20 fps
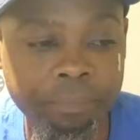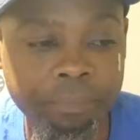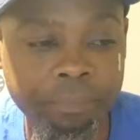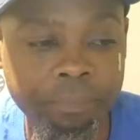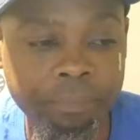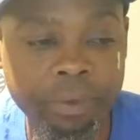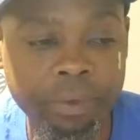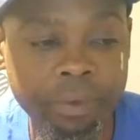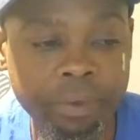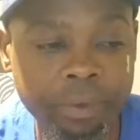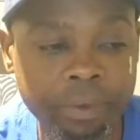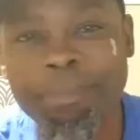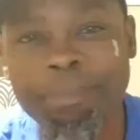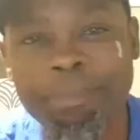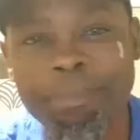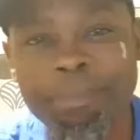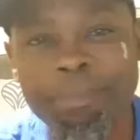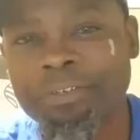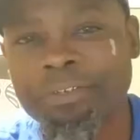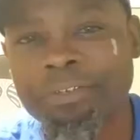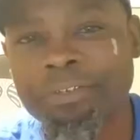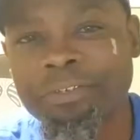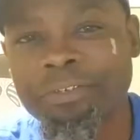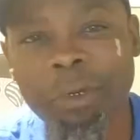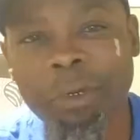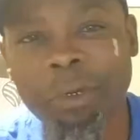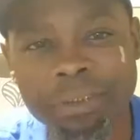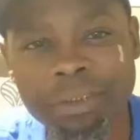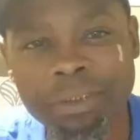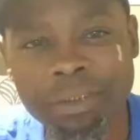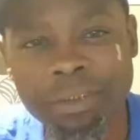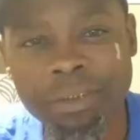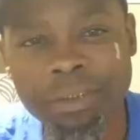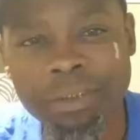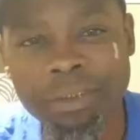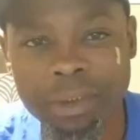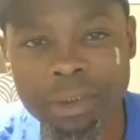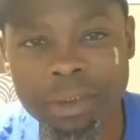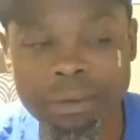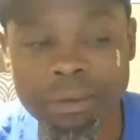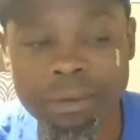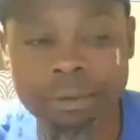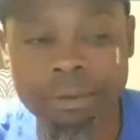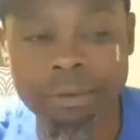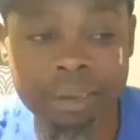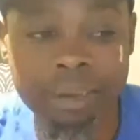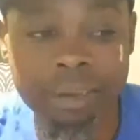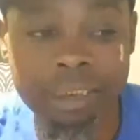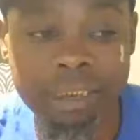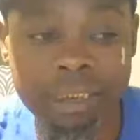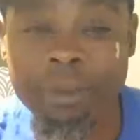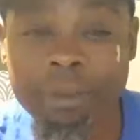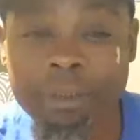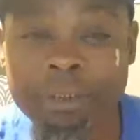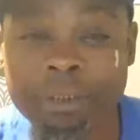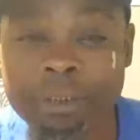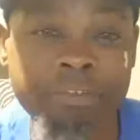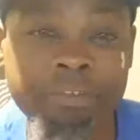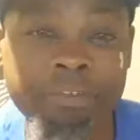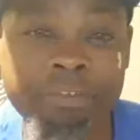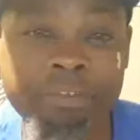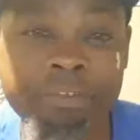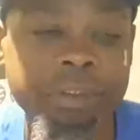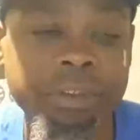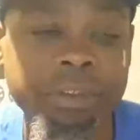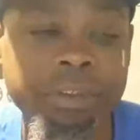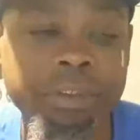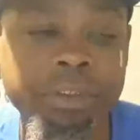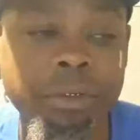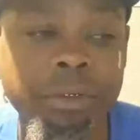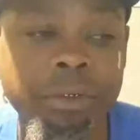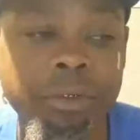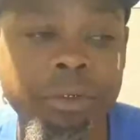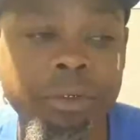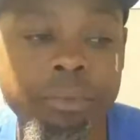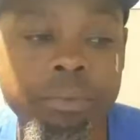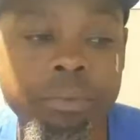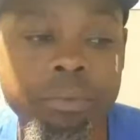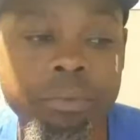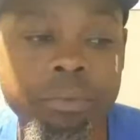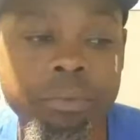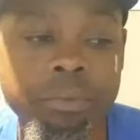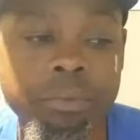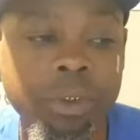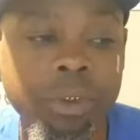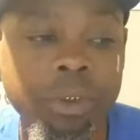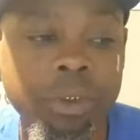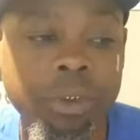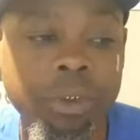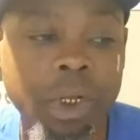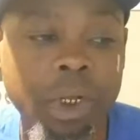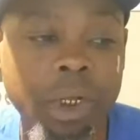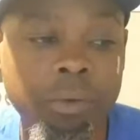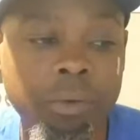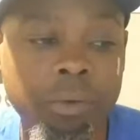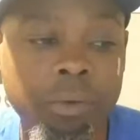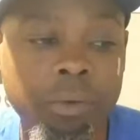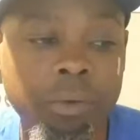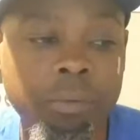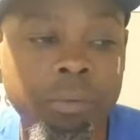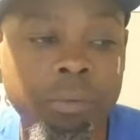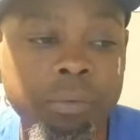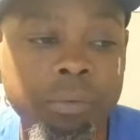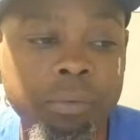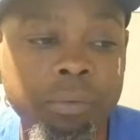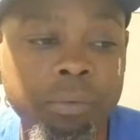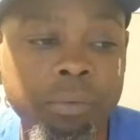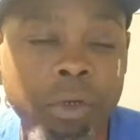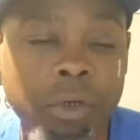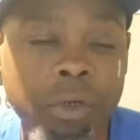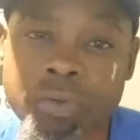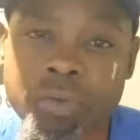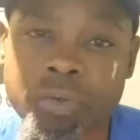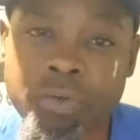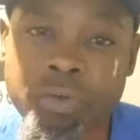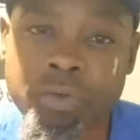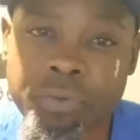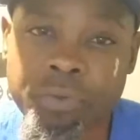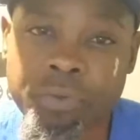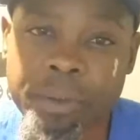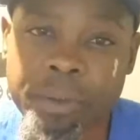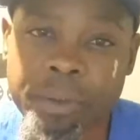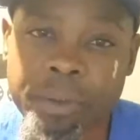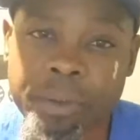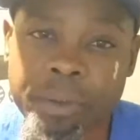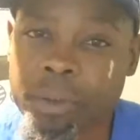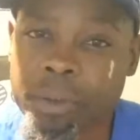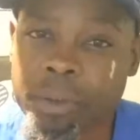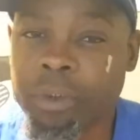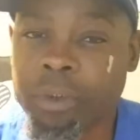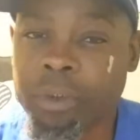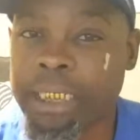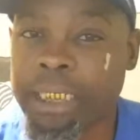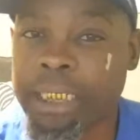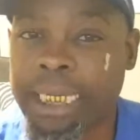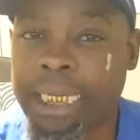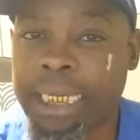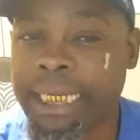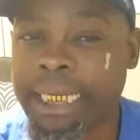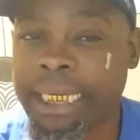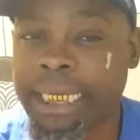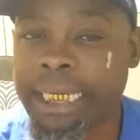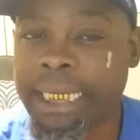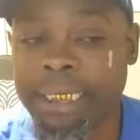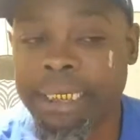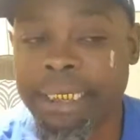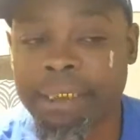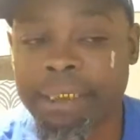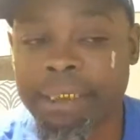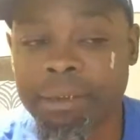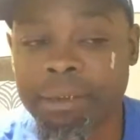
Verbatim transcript: keep us from focusing on us, keep us from focusing on on on the truth and what's really at hand